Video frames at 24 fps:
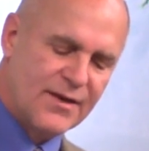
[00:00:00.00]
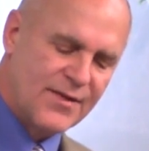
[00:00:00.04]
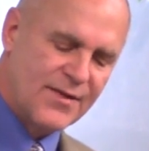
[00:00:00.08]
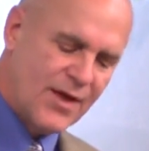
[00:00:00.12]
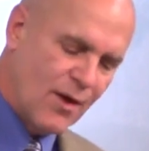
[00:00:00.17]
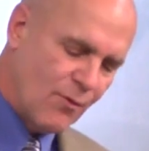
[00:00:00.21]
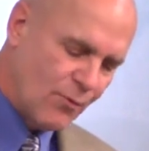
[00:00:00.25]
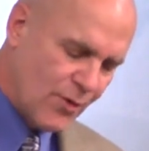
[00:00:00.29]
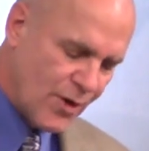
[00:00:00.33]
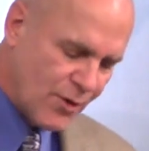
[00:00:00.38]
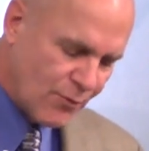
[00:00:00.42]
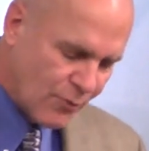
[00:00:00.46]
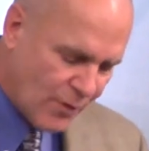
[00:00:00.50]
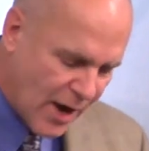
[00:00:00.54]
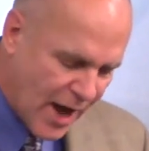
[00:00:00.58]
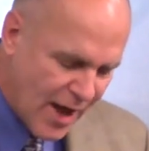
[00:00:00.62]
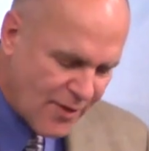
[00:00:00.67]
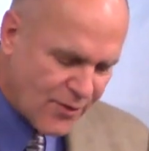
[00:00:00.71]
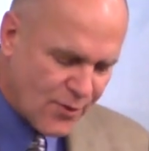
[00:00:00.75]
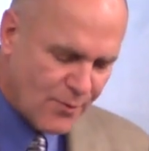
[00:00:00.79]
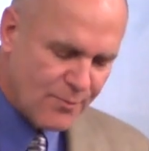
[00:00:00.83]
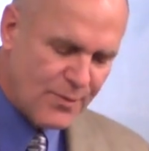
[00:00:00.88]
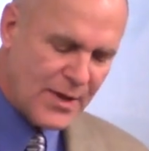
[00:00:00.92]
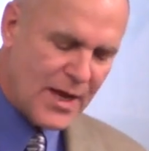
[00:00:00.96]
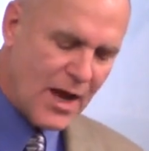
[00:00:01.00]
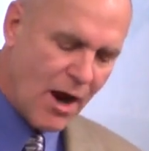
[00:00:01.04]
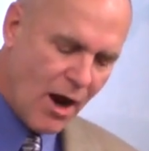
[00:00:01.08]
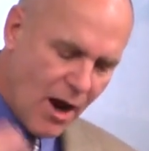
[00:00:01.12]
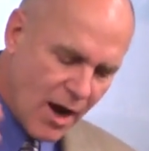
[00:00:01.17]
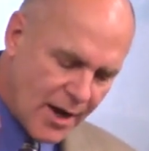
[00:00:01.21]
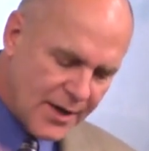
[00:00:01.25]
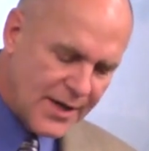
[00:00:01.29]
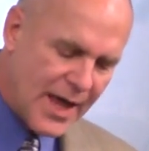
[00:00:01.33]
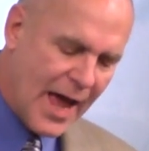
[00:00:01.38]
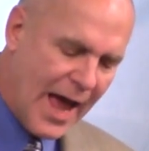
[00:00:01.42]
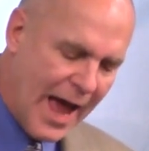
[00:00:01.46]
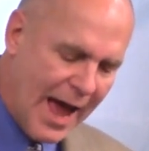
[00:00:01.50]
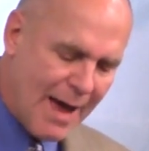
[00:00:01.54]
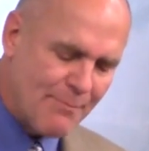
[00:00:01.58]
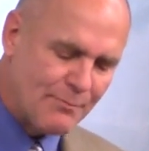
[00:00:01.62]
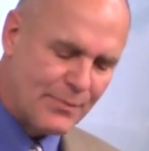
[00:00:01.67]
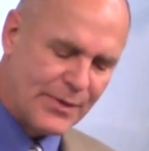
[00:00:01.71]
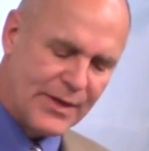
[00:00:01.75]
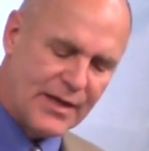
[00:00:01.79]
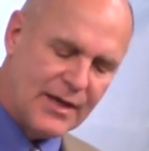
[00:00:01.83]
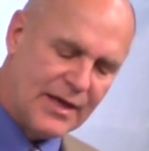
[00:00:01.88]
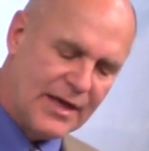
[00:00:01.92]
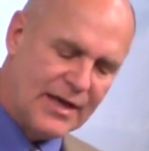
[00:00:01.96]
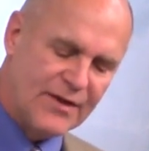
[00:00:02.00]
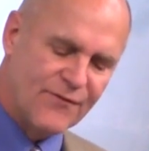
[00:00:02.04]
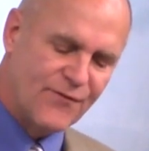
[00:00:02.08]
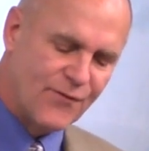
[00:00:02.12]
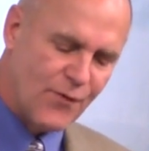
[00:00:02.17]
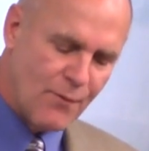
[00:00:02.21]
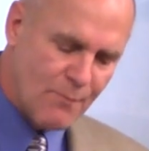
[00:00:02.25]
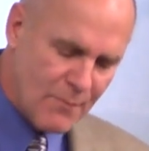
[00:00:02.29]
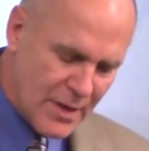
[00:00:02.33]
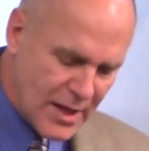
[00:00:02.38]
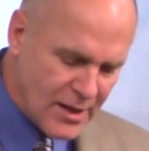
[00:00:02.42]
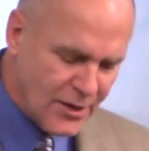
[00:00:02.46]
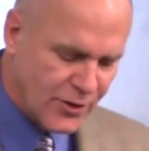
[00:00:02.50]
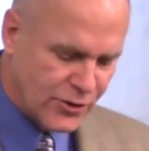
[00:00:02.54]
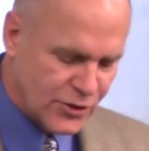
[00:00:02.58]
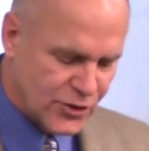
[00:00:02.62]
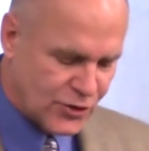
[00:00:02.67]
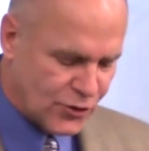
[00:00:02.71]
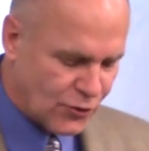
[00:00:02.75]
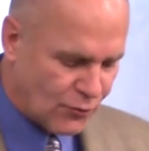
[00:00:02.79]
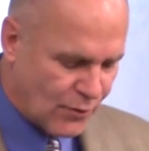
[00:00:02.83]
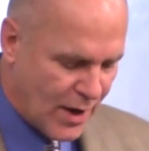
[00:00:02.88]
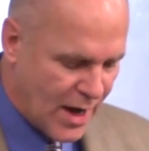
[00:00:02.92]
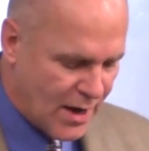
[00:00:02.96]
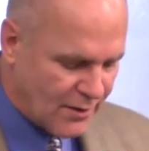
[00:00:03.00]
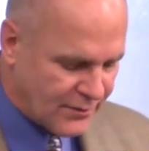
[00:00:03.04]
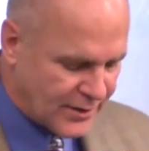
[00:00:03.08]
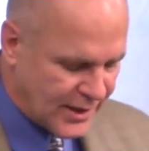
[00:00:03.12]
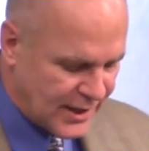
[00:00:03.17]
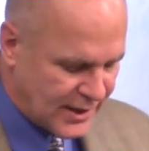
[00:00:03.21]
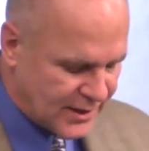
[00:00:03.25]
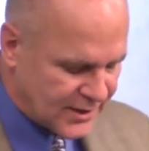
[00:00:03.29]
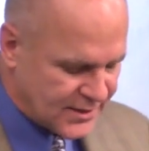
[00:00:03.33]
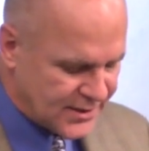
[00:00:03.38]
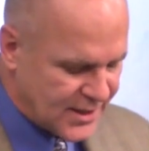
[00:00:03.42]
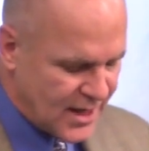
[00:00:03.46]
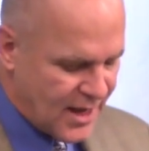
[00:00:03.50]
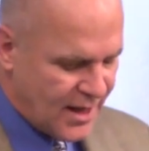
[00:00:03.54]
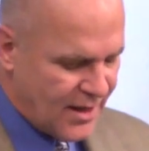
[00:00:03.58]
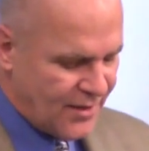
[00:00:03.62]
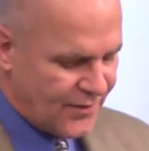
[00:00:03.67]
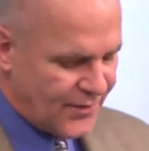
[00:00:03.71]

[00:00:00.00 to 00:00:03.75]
that we'd rather be unhappy in familiar surroundings